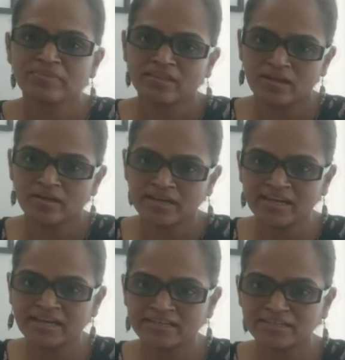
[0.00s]
Now
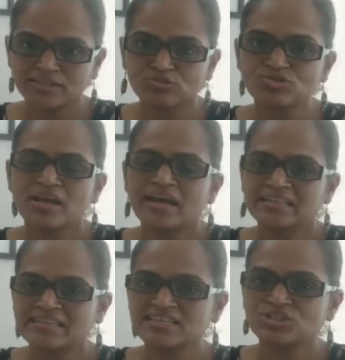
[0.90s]
he introduced
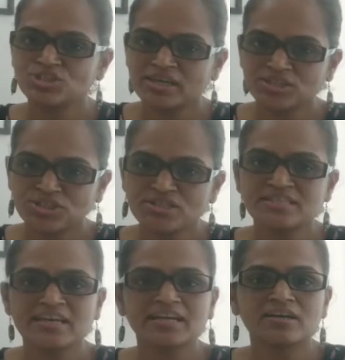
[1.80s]
these changes
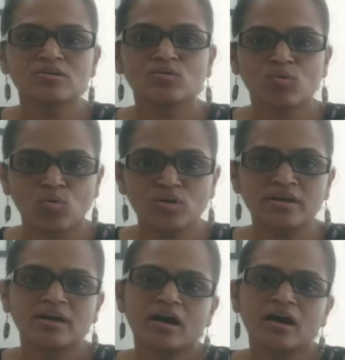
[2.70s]
in a code